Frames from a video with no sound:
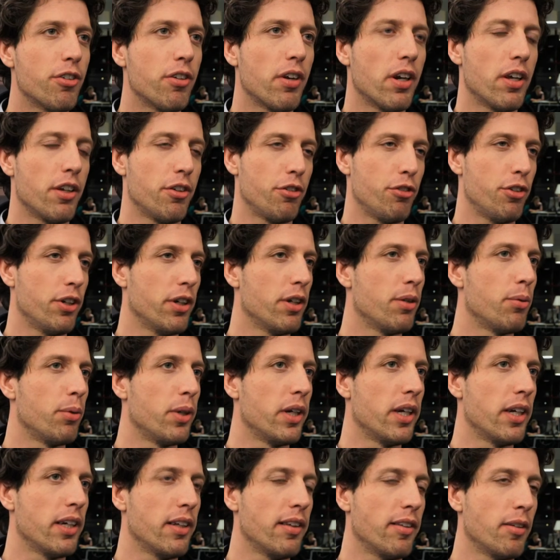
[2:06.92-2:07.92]
Last year
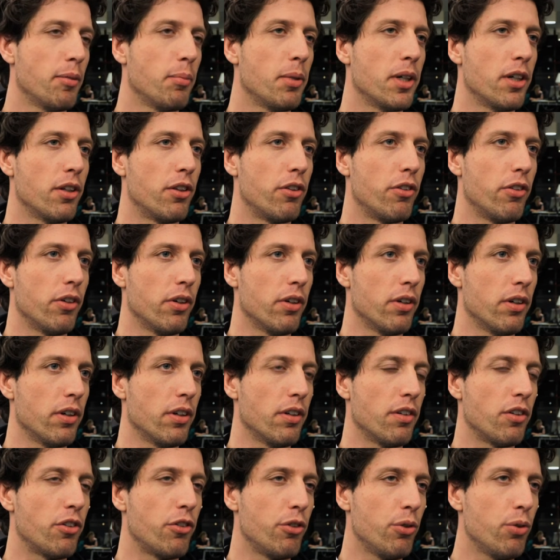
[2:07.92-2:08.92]
we had about
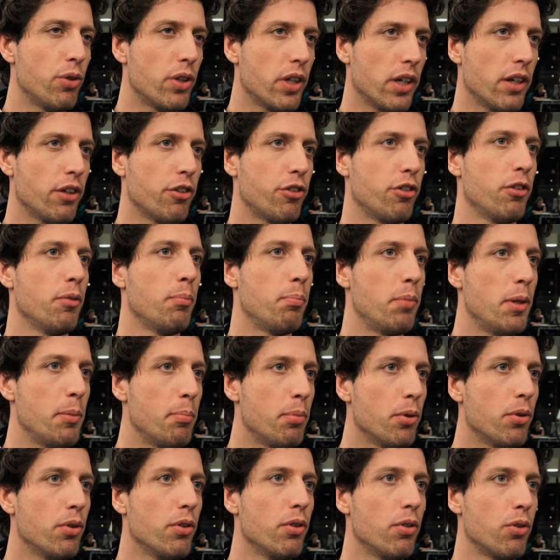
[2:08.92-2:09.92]
2,000
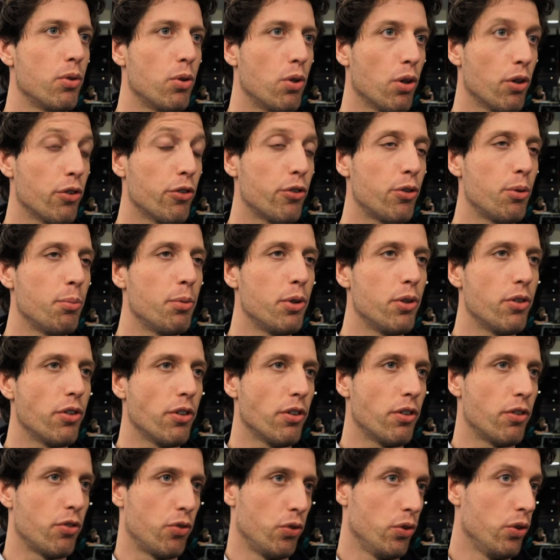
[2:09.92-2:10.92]
people who
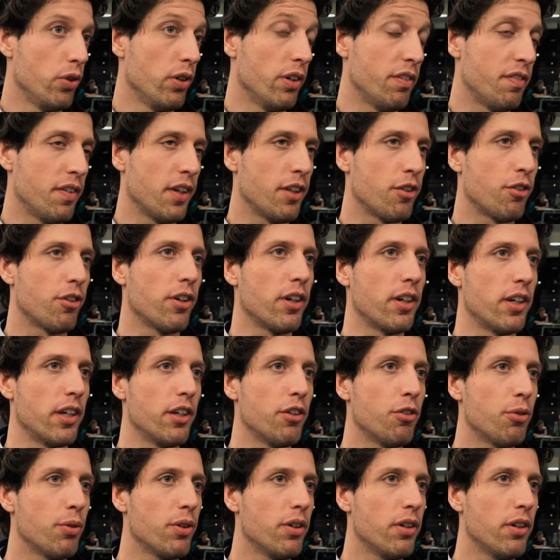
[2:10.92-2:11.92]
contributed through events like
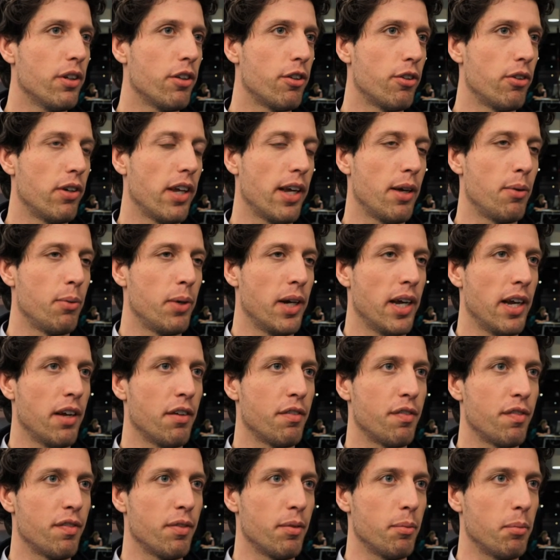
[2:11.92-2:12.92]
this one. Today we
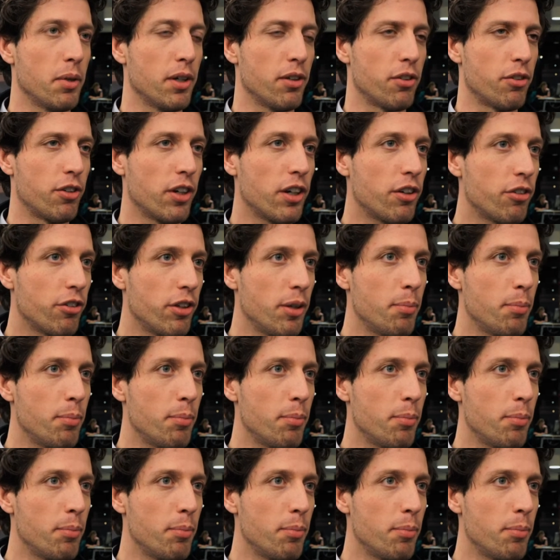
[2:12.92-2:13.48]
have about 60